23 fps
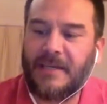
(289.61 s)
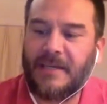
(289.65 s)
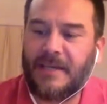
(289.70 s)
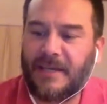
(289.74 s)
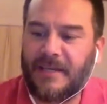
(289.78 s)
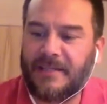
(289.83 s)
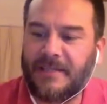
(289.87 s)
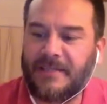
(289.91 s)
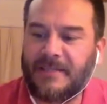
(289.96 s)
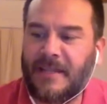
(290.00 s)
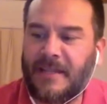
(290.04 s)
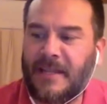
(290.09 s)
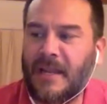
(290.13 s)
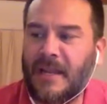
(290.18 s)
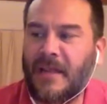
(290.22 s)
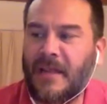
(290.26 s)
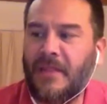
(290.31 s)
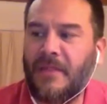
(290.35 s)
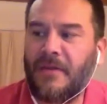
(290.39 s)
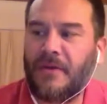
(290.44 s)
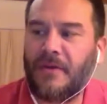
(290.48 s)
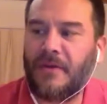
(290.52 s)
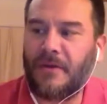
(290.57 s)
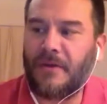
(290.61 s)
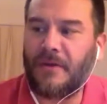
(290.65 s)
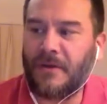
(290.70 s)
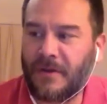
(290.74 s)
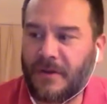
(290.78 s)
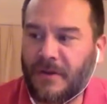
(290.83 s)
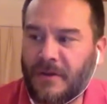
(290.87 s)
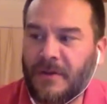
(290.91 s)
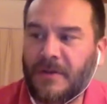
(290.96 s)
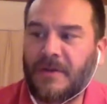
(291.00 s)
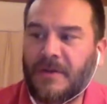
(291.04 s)
is
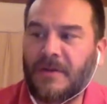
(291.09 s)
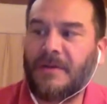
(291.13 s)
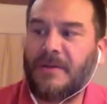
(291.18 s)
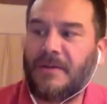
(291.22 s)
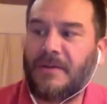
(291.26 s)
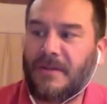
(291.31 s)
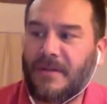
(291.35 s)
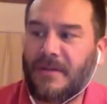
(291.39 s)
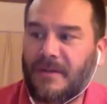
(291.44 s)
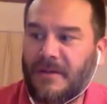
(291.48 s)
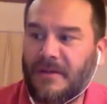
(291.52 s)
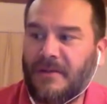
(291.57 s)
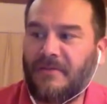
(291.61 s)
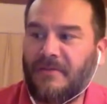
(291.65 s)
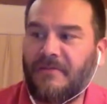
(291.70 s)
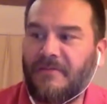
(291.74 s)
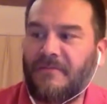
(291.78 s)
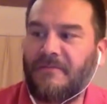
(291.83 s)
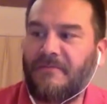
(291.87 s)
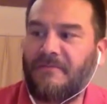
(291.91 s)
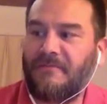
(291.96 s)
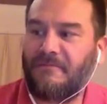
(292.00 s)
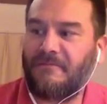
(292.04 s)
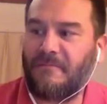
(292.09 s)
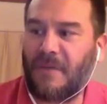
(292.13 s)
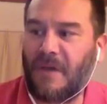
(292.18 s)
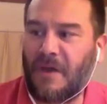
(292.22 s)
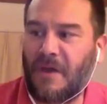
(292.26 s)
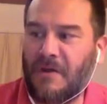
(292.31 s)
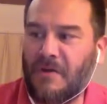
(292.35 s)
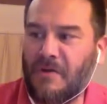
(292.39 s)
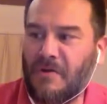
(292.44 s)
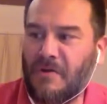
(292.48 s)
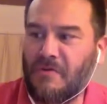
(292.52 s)
another kind of, I
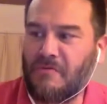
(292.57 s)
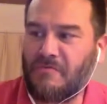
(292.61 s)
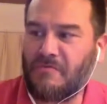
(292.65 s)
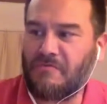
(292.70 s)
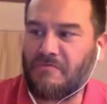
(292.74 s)
don't know,